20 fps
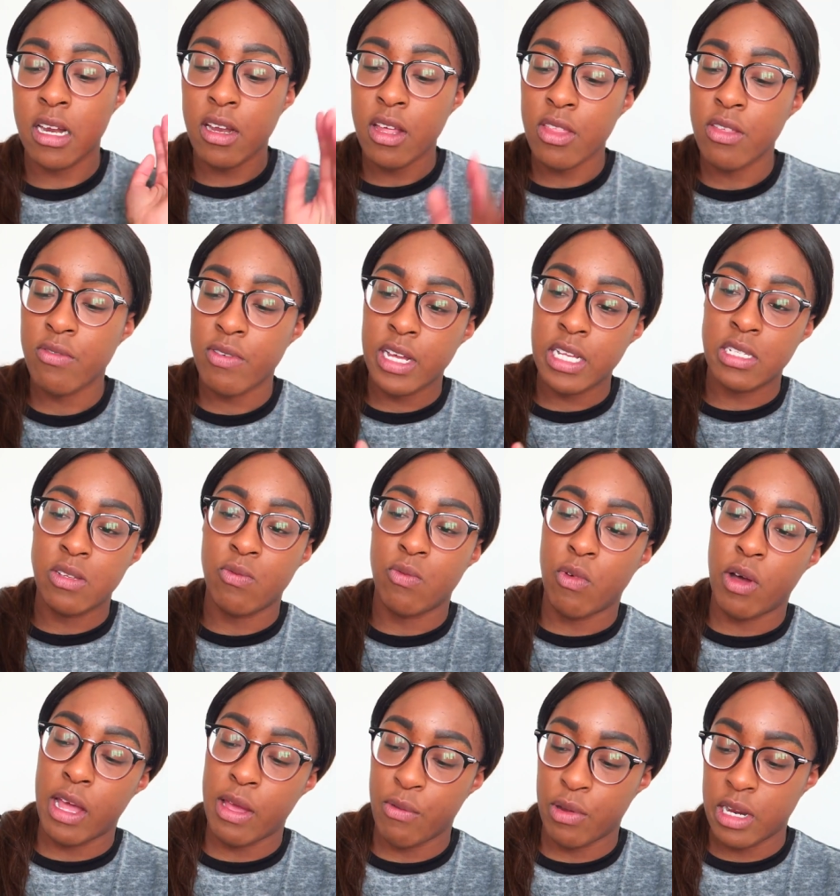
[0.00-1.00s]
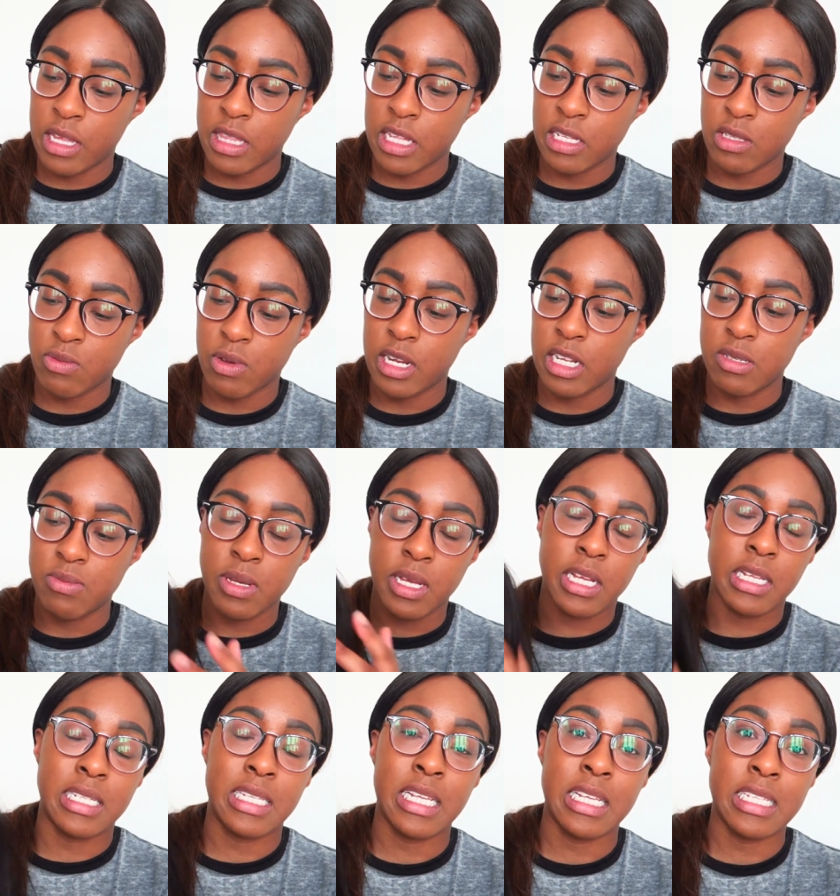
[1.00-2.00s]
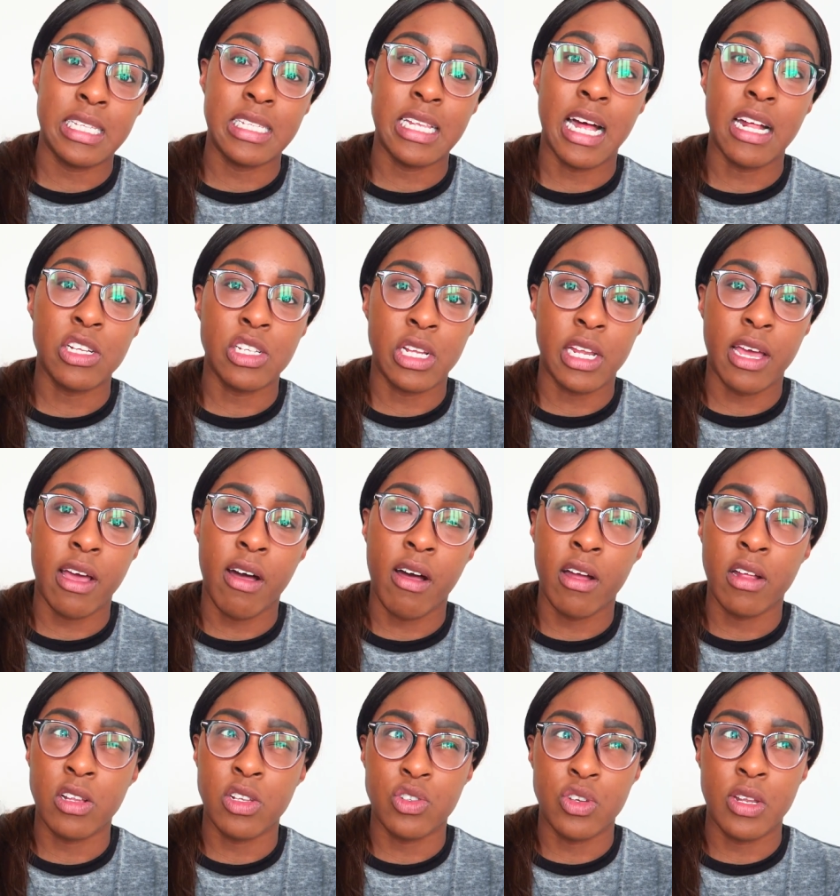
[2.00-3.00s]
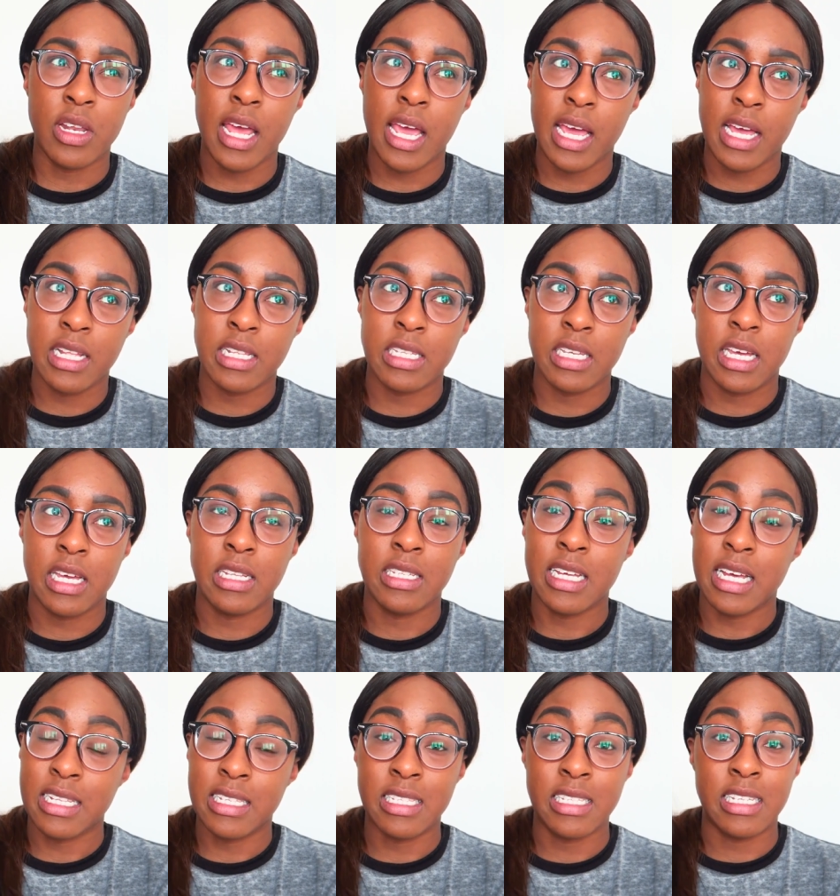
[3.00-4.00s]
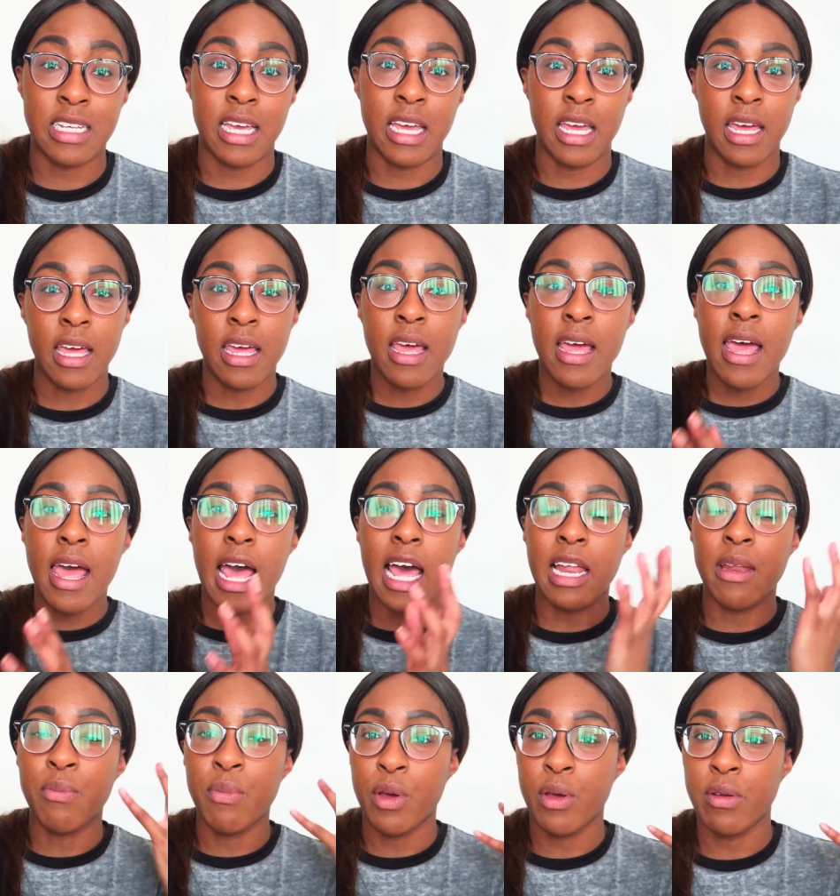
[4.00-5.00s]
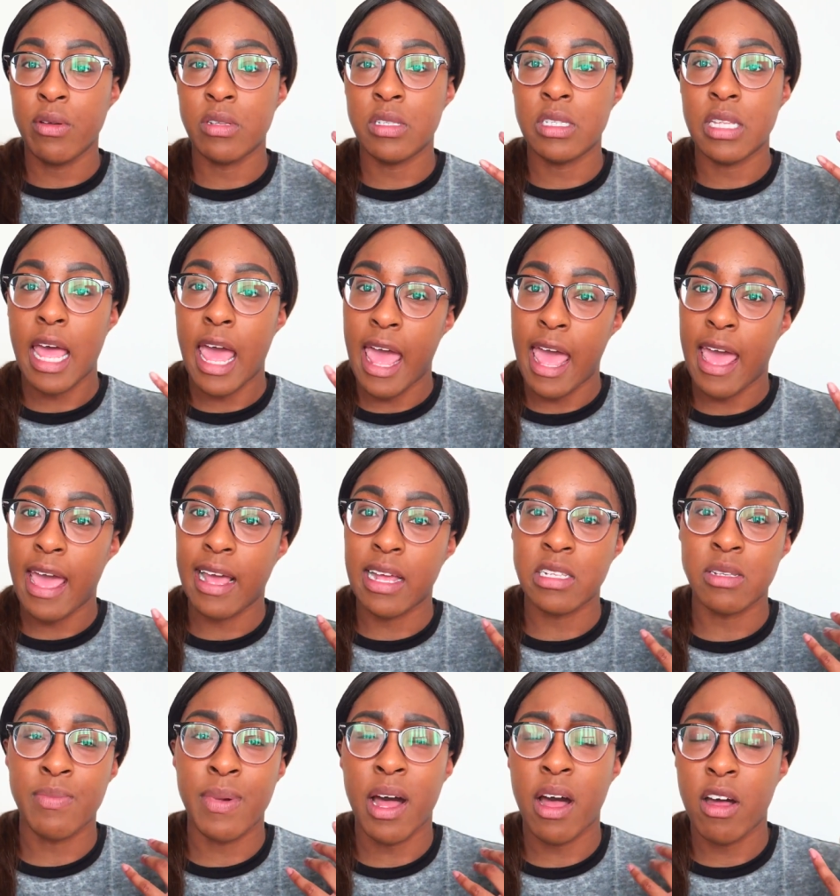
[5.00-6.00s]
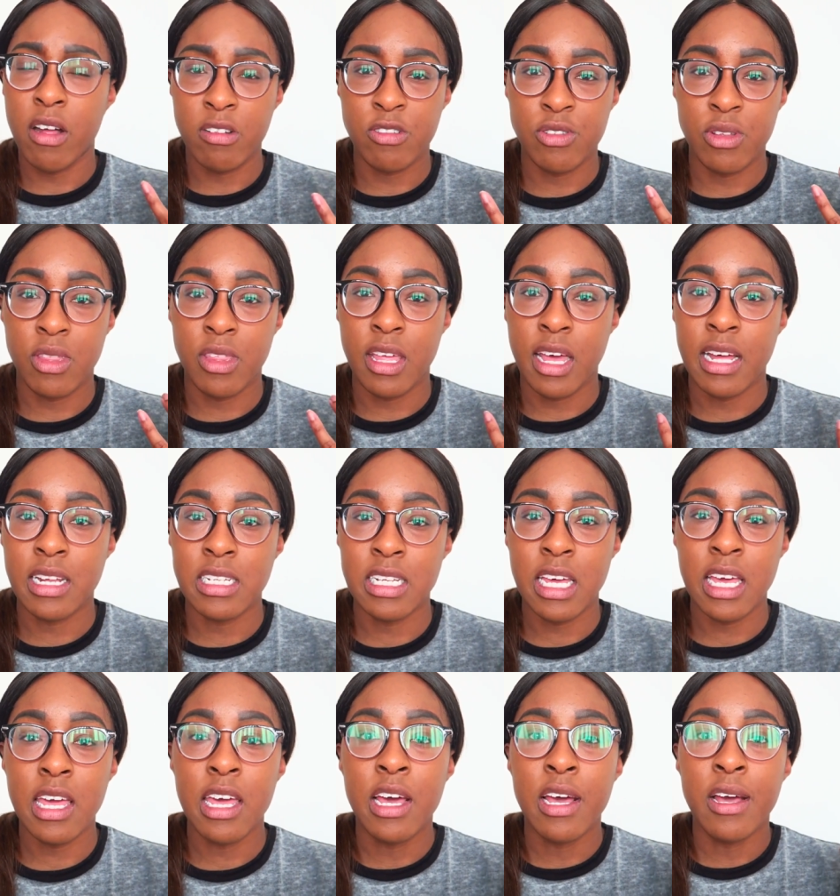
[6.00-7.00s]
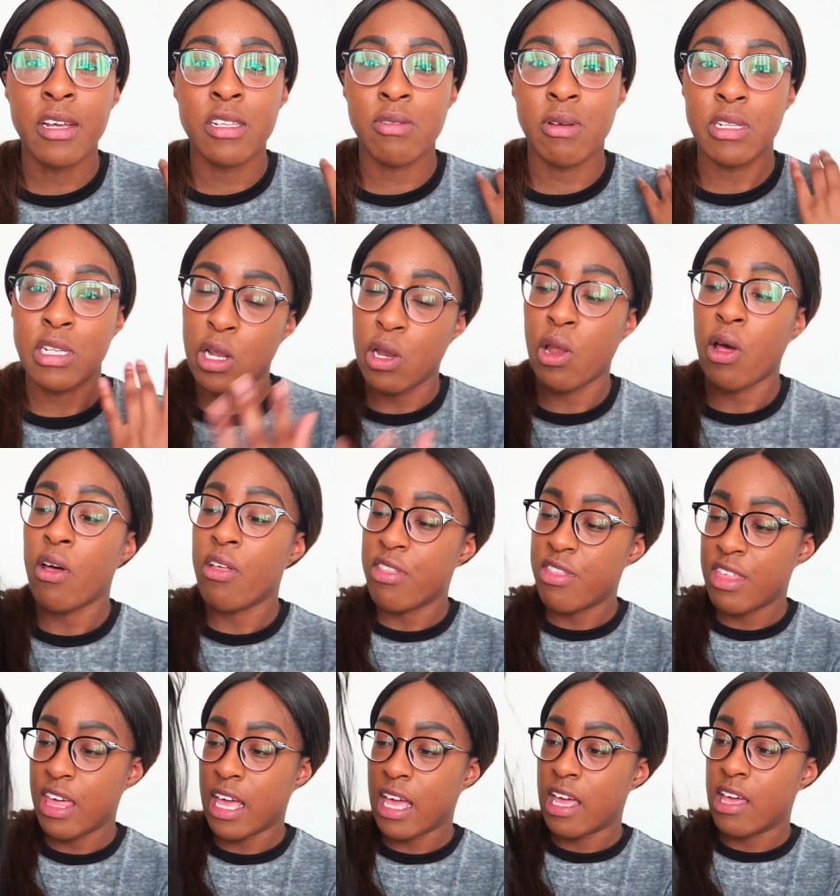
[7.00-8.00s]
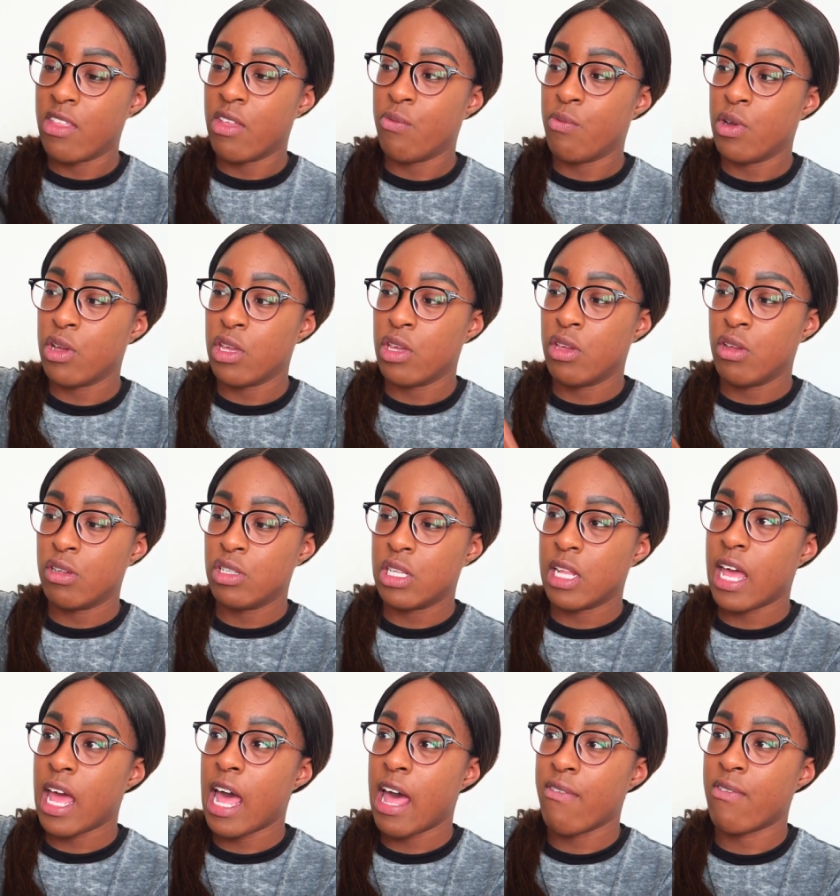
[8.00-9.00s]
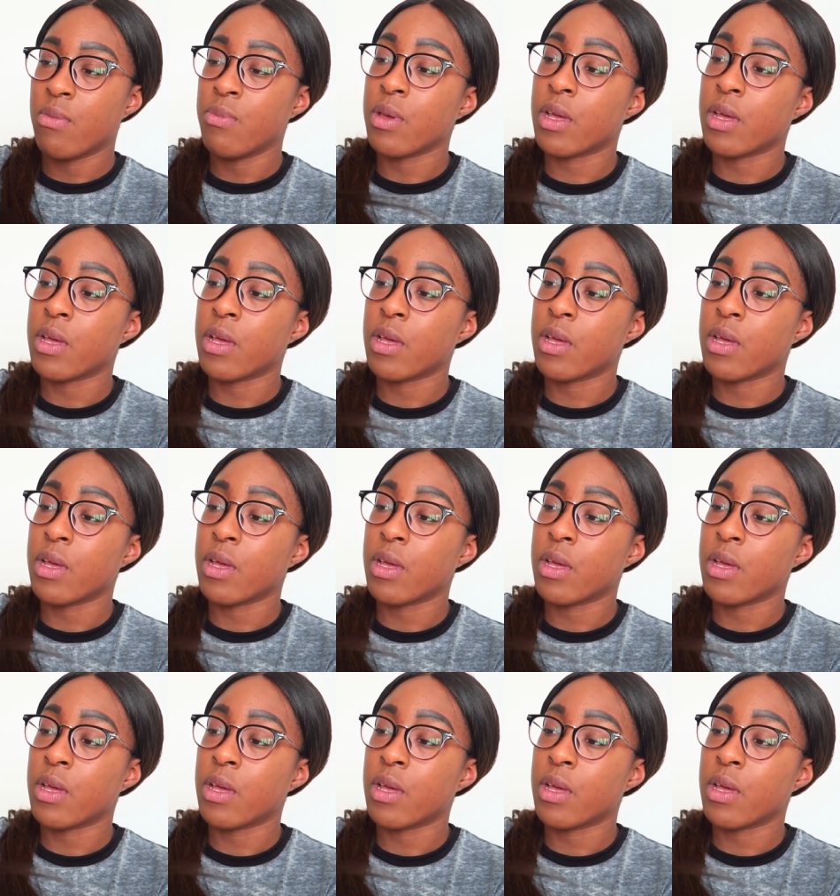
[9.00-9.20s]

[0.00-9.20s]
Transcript: And another reason why I wanted this one is because this is actually 180 density and most hair is about 130, so it's a lot thicker than what you usually have.